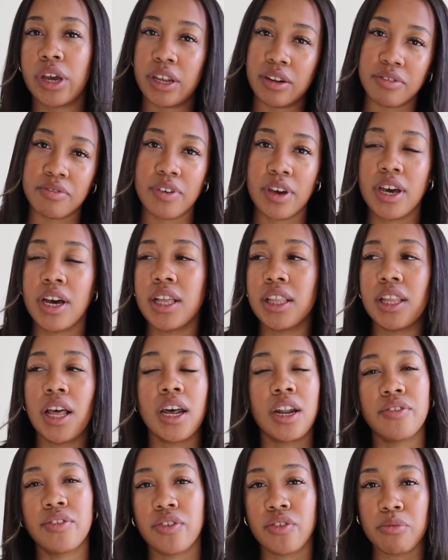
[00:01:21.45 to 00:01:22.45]
can fit a
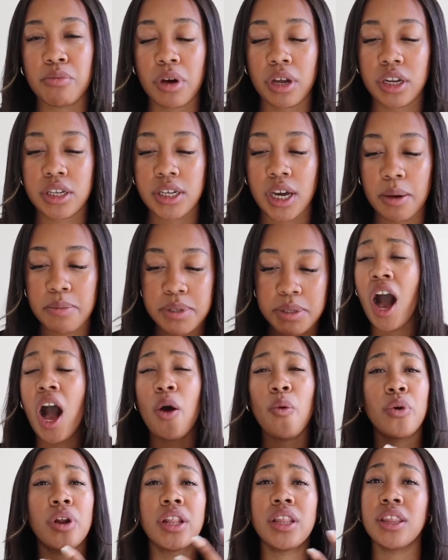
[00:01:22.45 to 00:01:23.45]
lot of different body types.
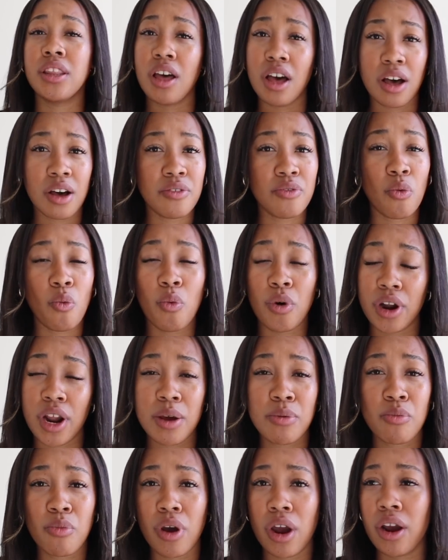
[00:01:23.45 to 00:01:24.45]
I wanna love what
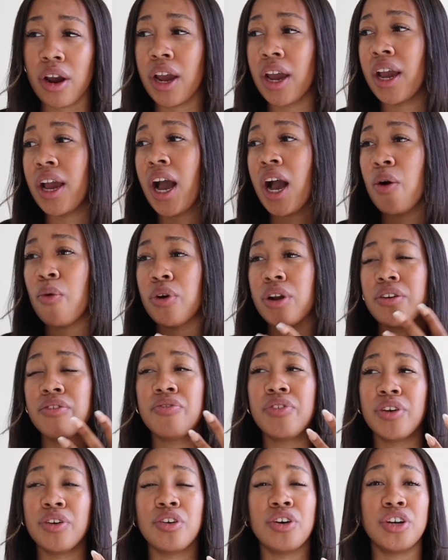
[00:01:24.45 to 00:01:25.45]
I'm wearing. I wanna
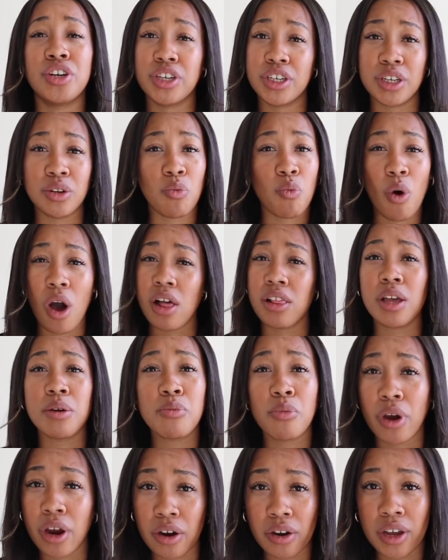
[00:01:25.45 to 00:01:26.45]
feel good while I'm
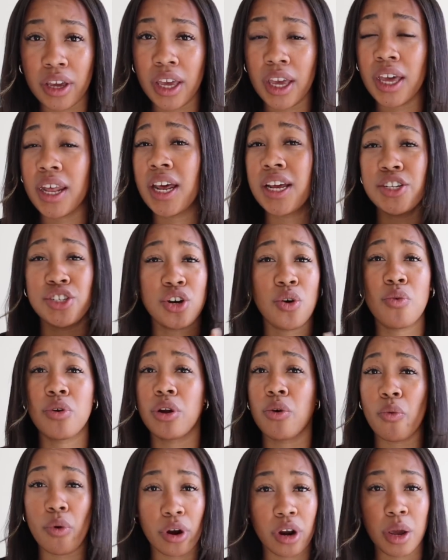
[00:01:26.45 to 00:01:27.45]
wearing it, and I don't
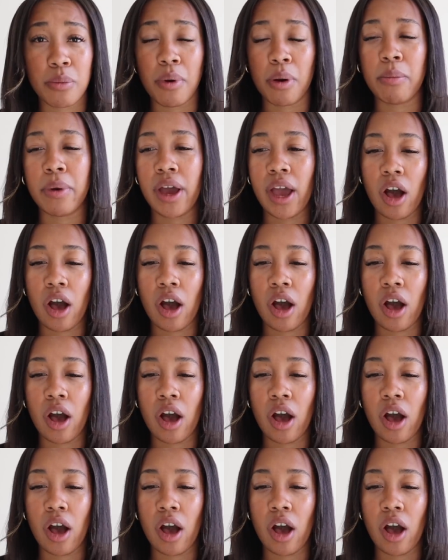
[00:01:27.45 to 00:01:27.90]
wanna worry about my